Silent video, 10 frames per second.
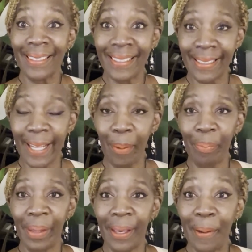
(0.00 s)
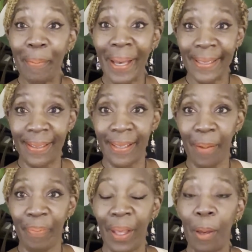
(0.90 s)
step by
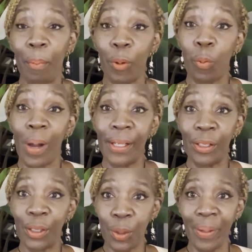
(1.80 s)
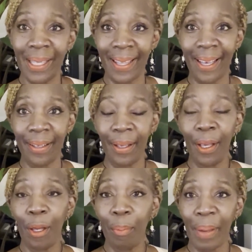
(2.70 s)
step. But while you're doing that,
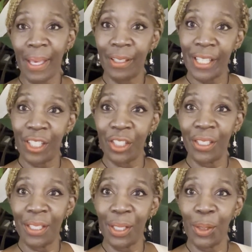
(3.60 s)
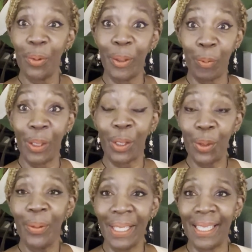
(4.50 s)
pay attention to you and what
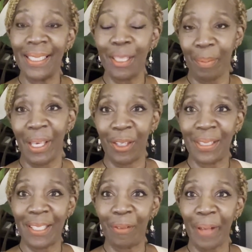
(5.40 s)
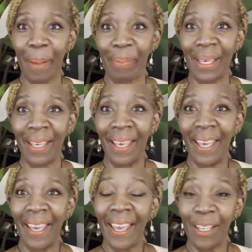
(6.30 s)
you need to make yourself happy.
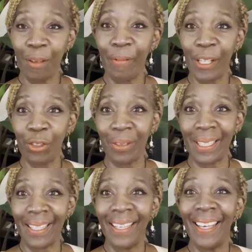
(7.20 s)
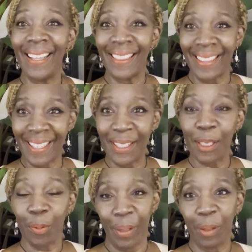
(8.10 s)
And eventually,
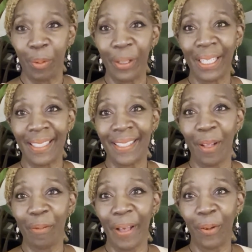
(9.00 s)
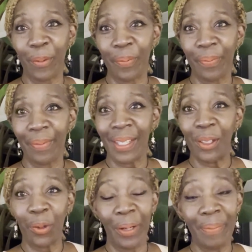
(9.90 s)
things will work itself out.
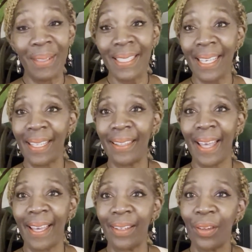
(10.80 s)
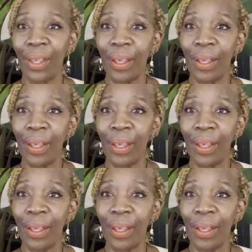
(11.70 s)
You know, I'm seeing that